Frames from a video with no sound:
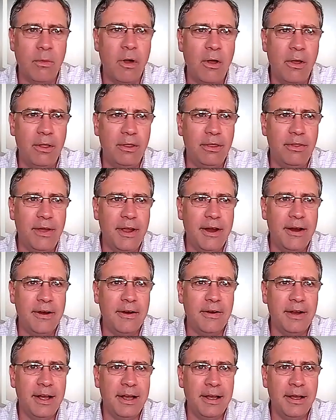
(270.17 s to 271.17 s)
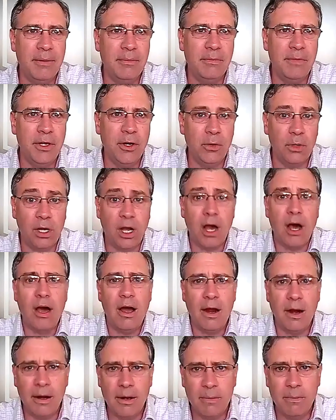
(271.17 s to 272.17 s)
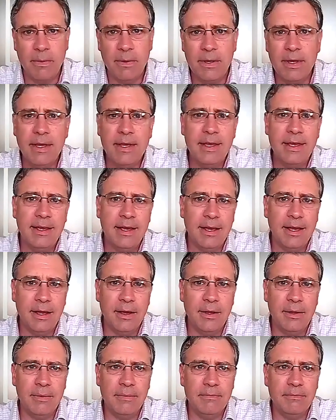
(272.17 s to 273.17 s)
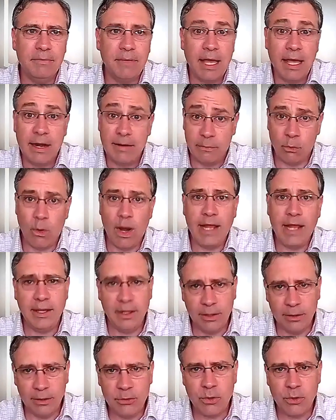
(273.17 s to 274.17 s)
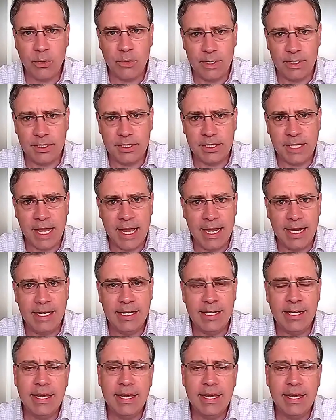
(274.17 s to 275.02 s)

all their CARB, kind of regulatory side.